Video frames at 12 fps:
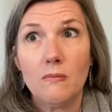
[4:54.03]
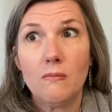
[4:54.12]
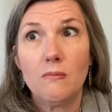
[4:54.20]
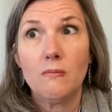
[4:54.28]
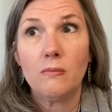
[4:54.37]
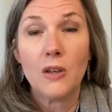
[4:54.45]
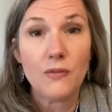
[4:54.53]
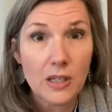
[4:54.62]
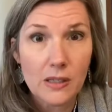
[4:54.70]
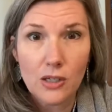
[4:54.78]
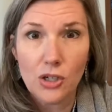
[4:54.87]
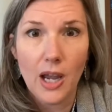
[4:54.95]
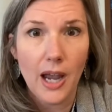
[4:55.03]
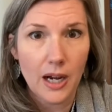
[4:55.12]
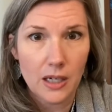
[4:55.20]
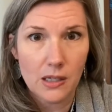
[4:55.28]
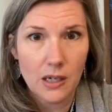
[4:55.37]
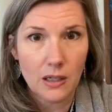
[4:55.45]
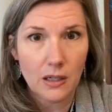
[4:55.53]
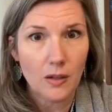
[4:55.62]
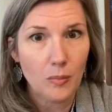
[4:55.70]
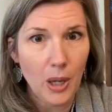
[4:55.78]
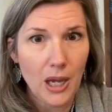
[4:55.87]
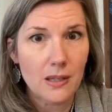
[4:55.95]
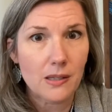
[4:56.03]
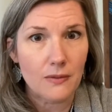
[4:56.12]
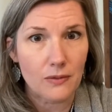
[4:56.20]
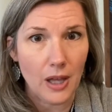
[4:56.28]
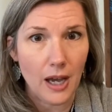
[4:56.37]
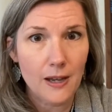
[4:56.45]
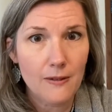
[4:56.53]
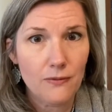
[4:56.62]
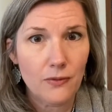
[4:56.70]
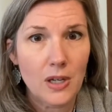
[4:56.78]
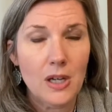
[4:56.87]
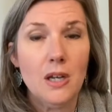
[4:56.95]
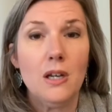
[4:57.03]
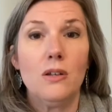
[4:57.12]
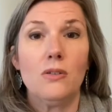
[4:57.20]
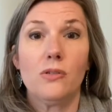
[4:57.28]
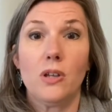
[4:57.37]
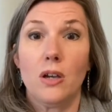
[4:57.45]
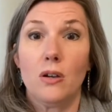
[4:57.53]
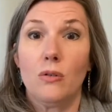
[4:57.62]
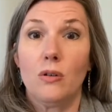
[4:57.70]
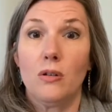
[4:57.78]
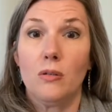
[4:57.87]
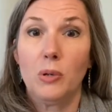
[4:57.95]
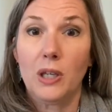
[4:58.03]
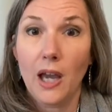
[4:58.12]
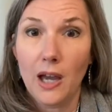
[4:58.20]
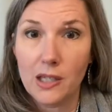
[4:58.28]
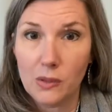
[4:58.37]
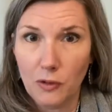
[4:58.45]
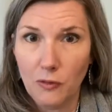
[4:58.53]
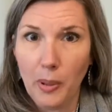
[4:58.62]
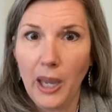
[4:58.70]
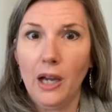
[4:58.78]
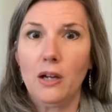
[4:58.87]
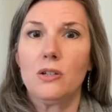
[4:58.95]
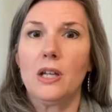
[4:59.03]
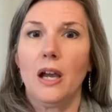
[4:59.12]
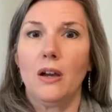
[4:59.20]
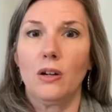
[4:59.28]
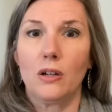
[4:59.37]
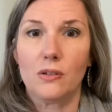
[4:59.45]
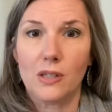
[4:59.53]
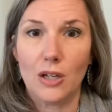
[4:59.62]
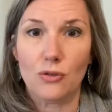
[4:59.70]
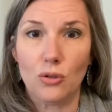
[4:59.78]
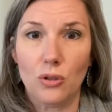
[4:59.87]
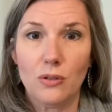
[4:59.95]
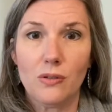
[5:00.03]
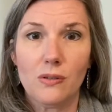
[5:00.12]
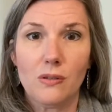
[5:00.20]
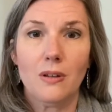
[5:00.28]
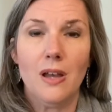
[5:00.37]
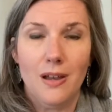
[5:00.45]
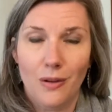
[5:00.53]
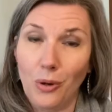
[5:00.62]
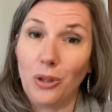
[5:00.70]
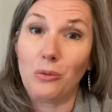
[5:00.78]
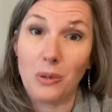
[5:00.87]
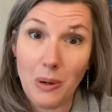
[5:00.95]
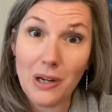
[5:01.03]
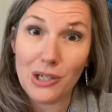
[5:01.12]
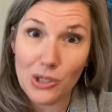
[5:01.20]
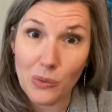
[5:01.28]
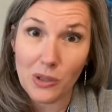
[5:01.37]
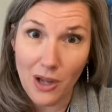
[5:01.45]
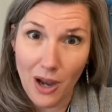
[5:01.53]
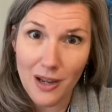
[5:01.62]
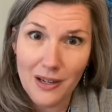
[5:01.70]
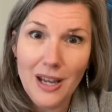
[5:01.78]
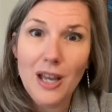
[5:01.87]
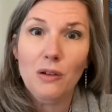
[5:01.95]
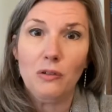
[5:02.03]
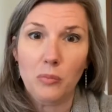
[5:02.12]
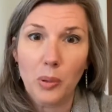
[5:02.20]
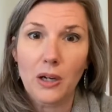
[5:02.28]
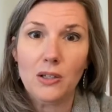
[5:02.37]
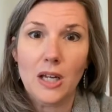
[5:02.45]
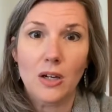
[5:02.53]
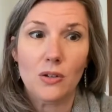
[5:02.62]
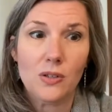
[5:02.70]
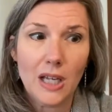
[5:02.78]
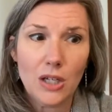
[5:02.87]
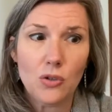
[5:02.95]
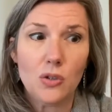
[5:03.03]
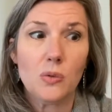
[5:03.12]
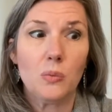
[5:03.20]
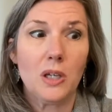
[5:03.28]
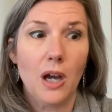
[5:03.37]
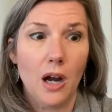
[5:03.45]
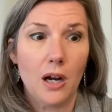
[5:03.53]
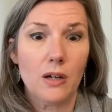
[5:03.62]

living such a hectic pace of life, So because we've pared down our schedules, whether we wanted to or not, we've pared down our schedules, we are